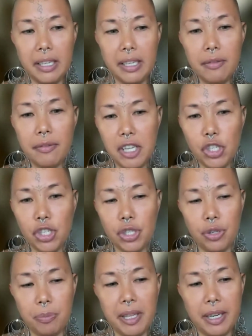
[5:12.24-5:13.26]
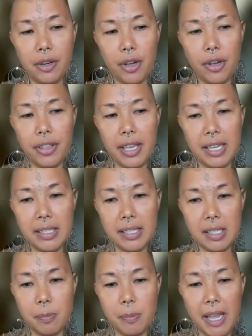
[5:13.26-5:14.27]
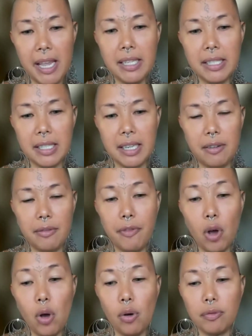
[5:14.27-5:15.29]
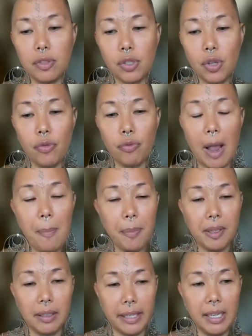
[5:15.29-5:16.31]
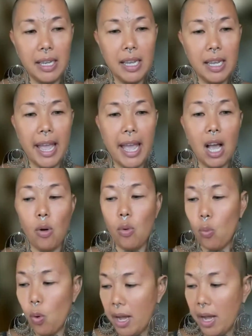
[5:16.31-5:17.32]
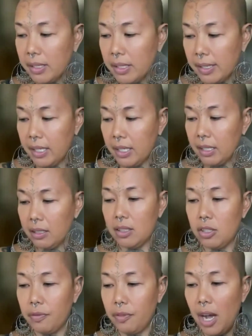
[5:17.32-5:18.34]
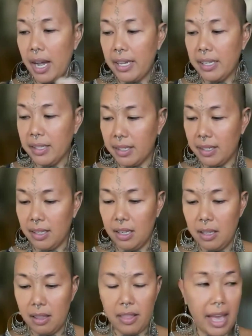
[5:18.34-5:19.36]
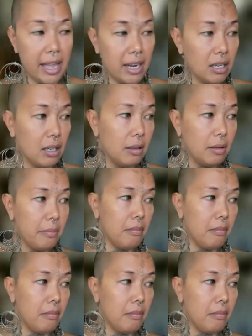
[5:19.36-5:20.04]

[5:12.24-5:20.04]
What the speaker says: the innovation on planet Earth has expanded and evolved so rapidly, how one singular device that,